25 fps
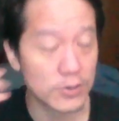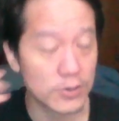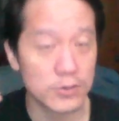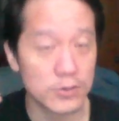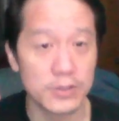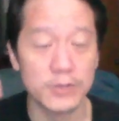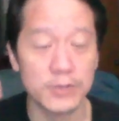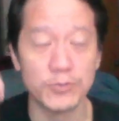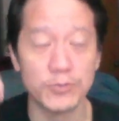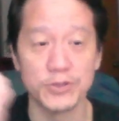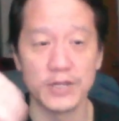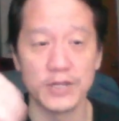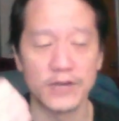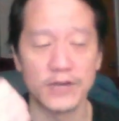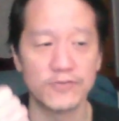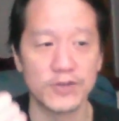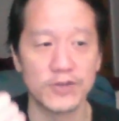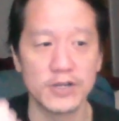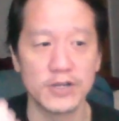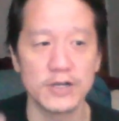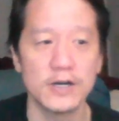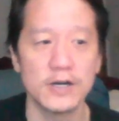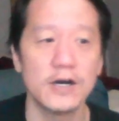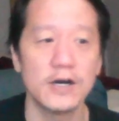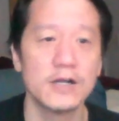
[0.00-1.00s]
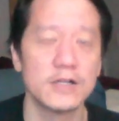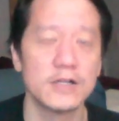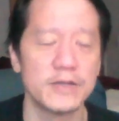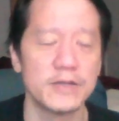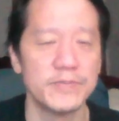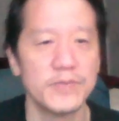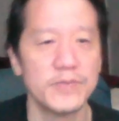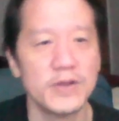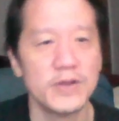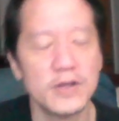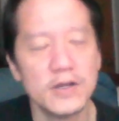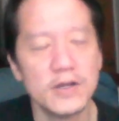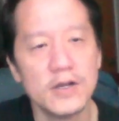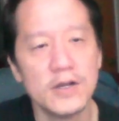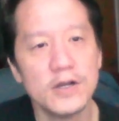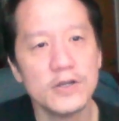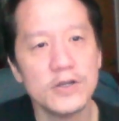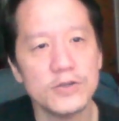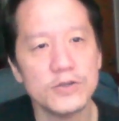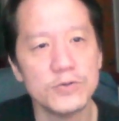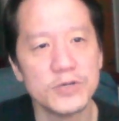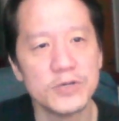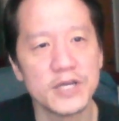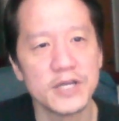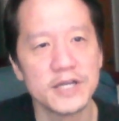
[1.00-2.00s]
with every column,
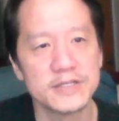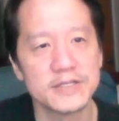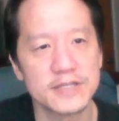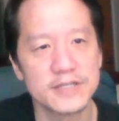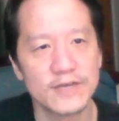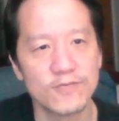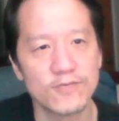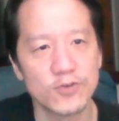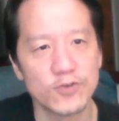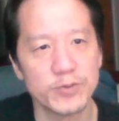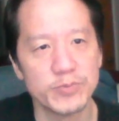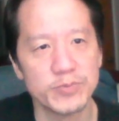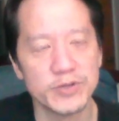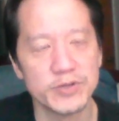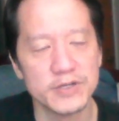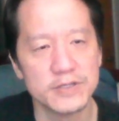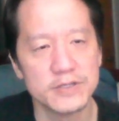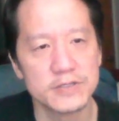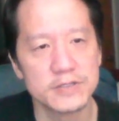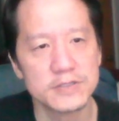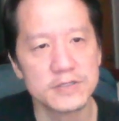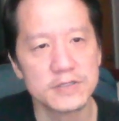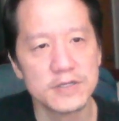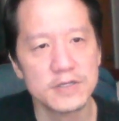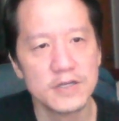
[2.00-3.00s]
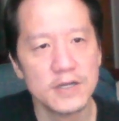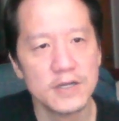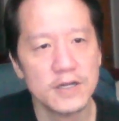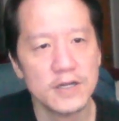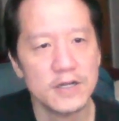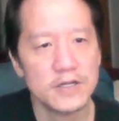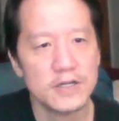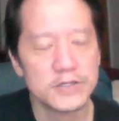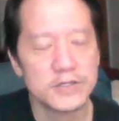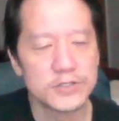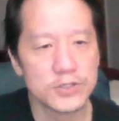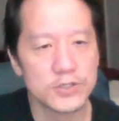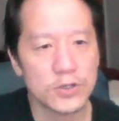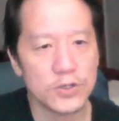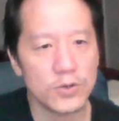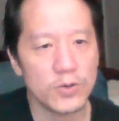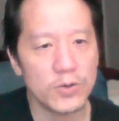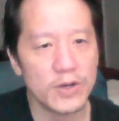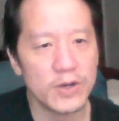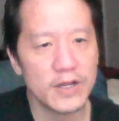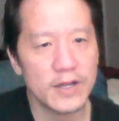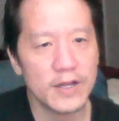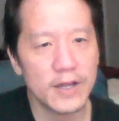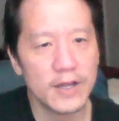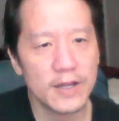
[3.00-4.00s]
you can't have repeats. So
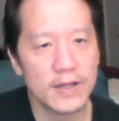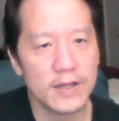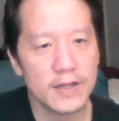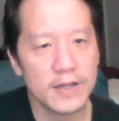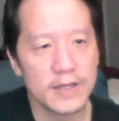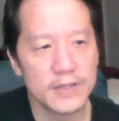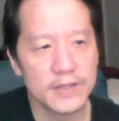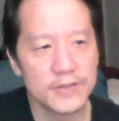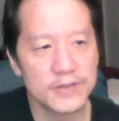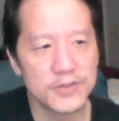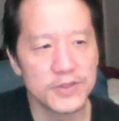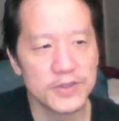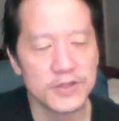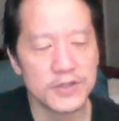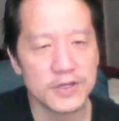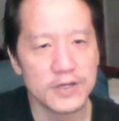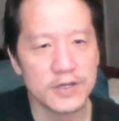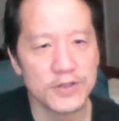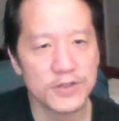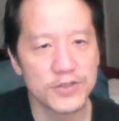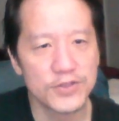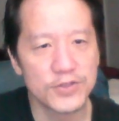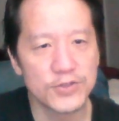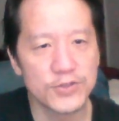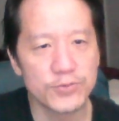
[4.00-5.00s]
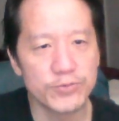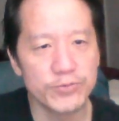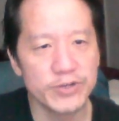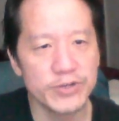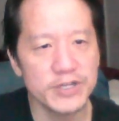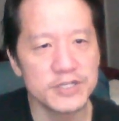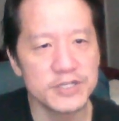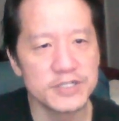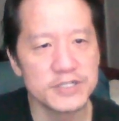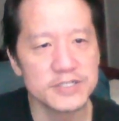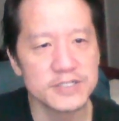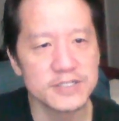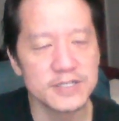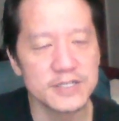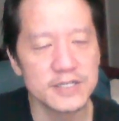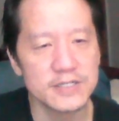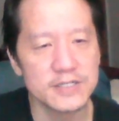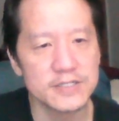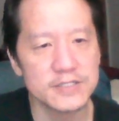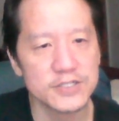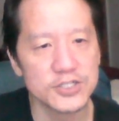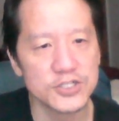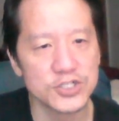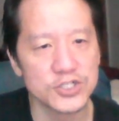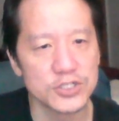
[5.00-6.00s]
the 3 distinct
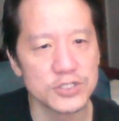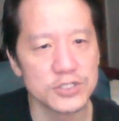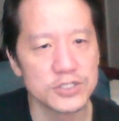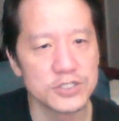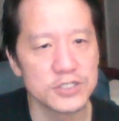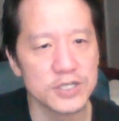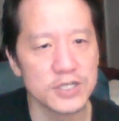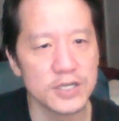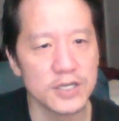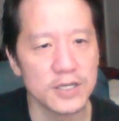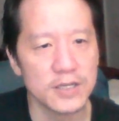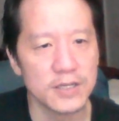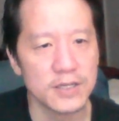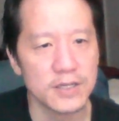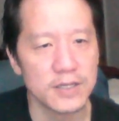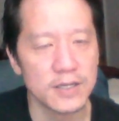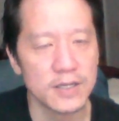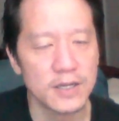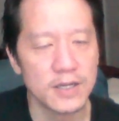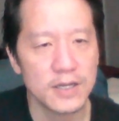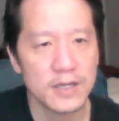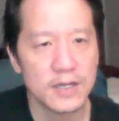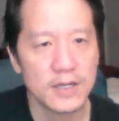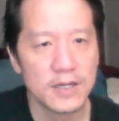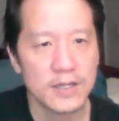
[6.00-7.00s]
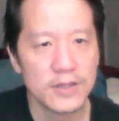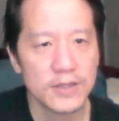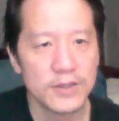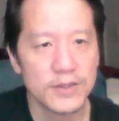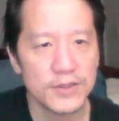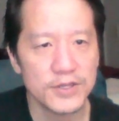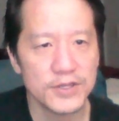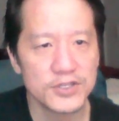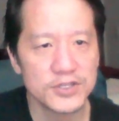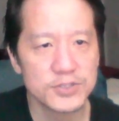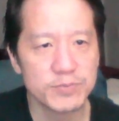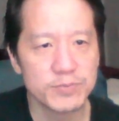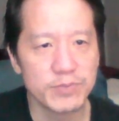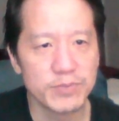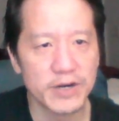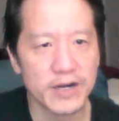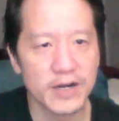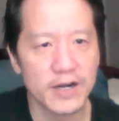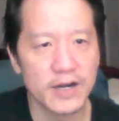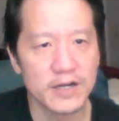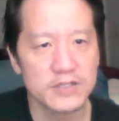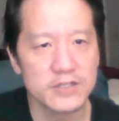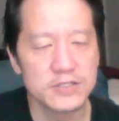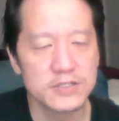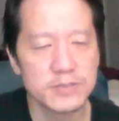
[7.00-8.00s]
digits in this
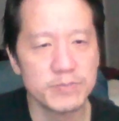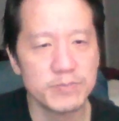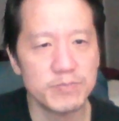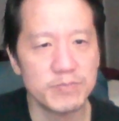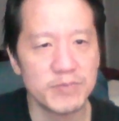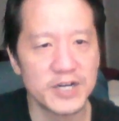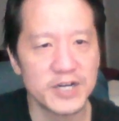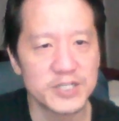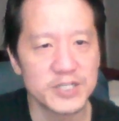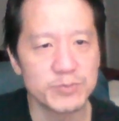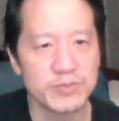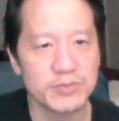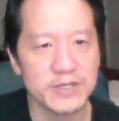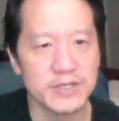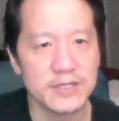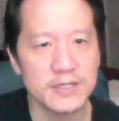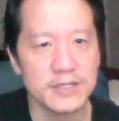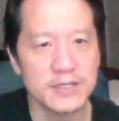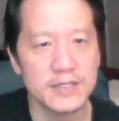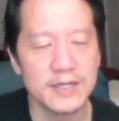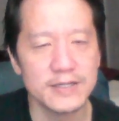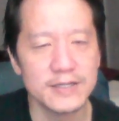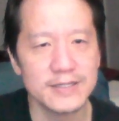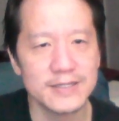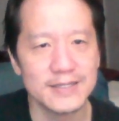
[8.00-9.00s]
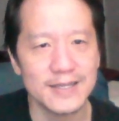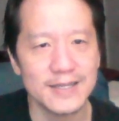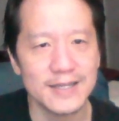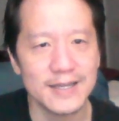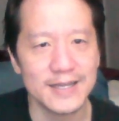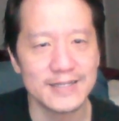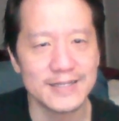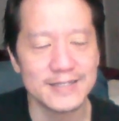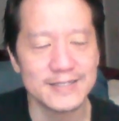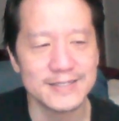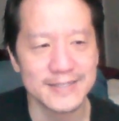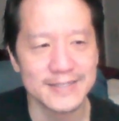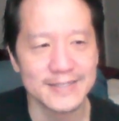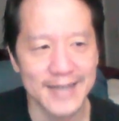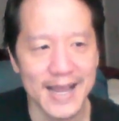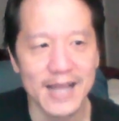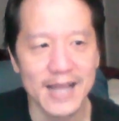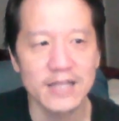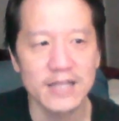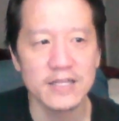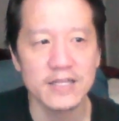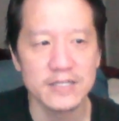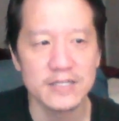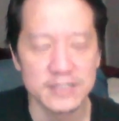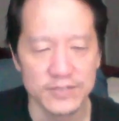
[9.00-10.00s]
box must be
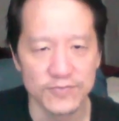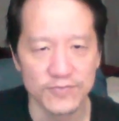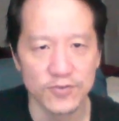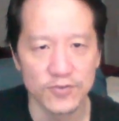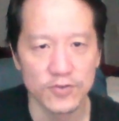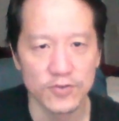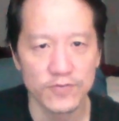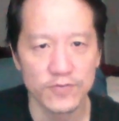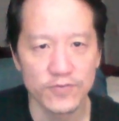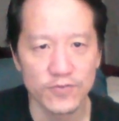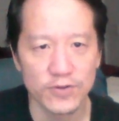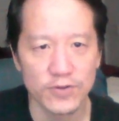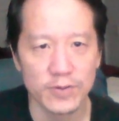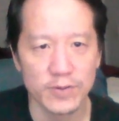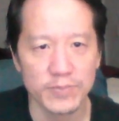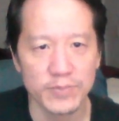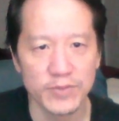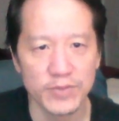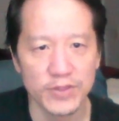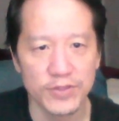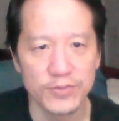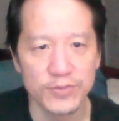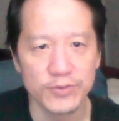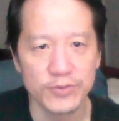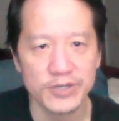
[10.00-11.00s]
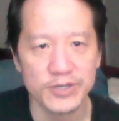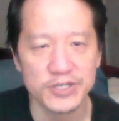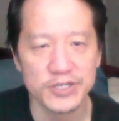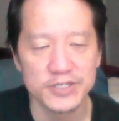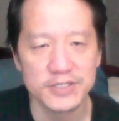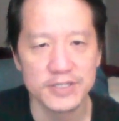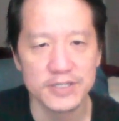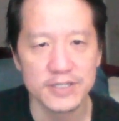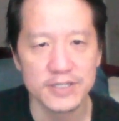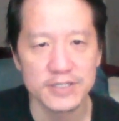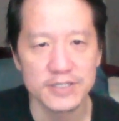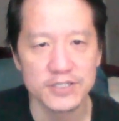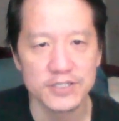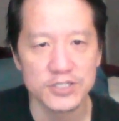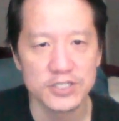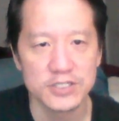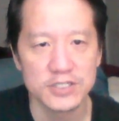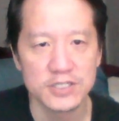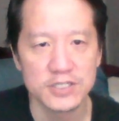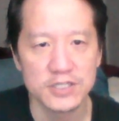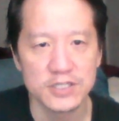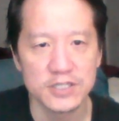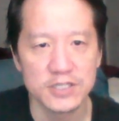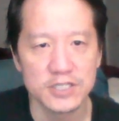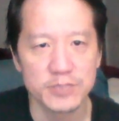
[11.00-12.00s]
exactly different from the 3 distinct digits
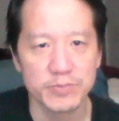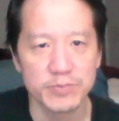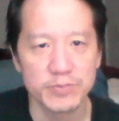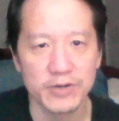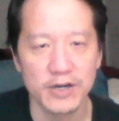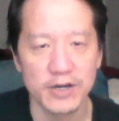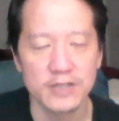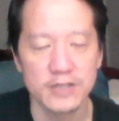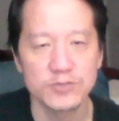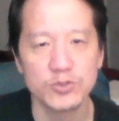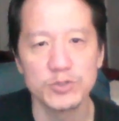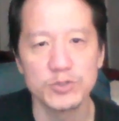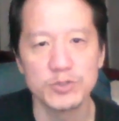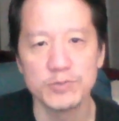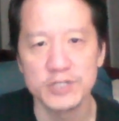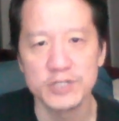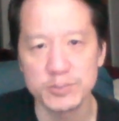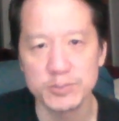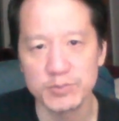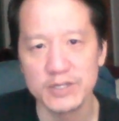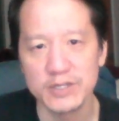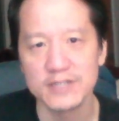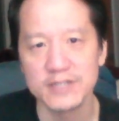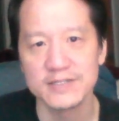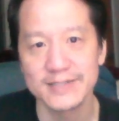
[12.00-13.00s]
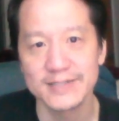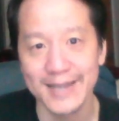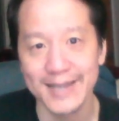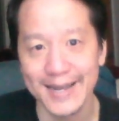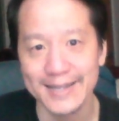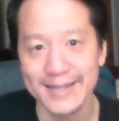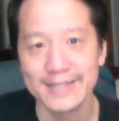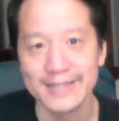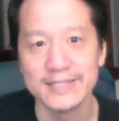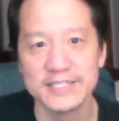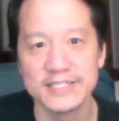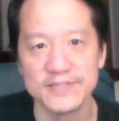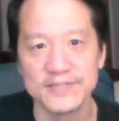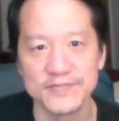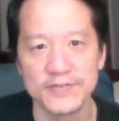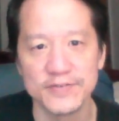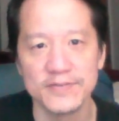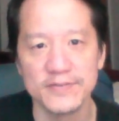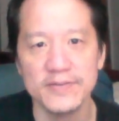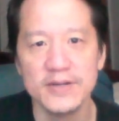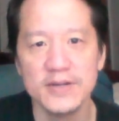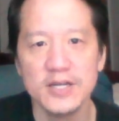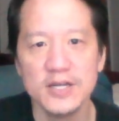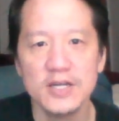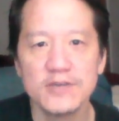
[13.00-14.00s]
in this box, which must be exactly different
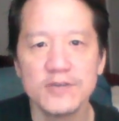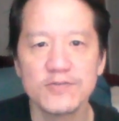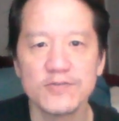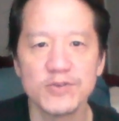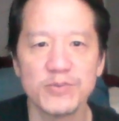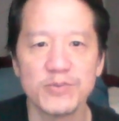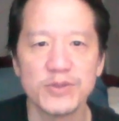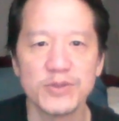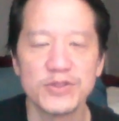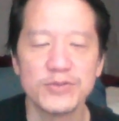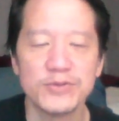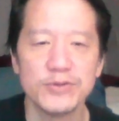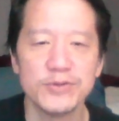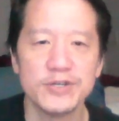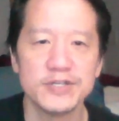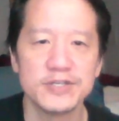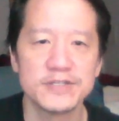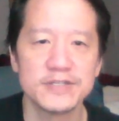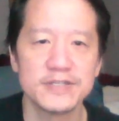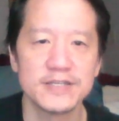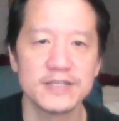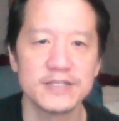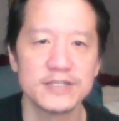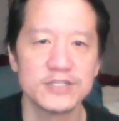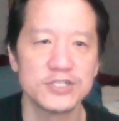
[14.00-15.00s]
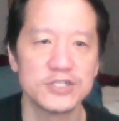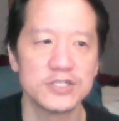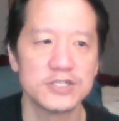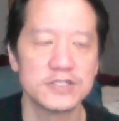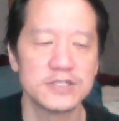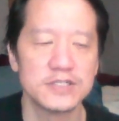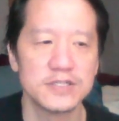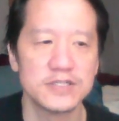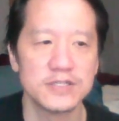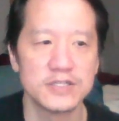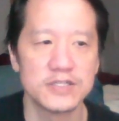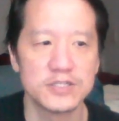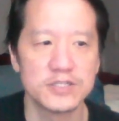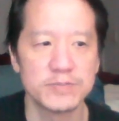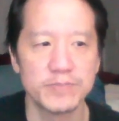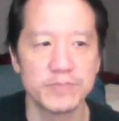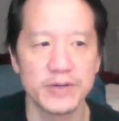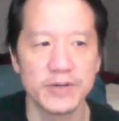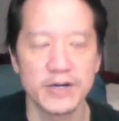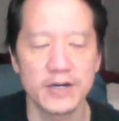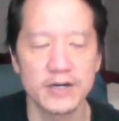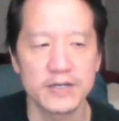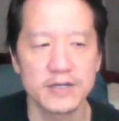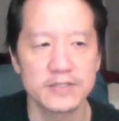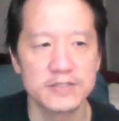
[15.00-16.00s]
from the 3 distinct digits in this
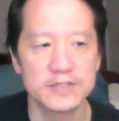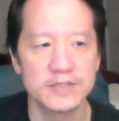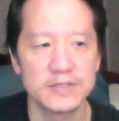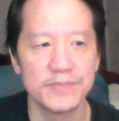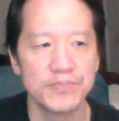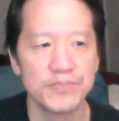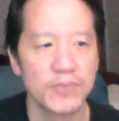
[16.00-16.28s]
box.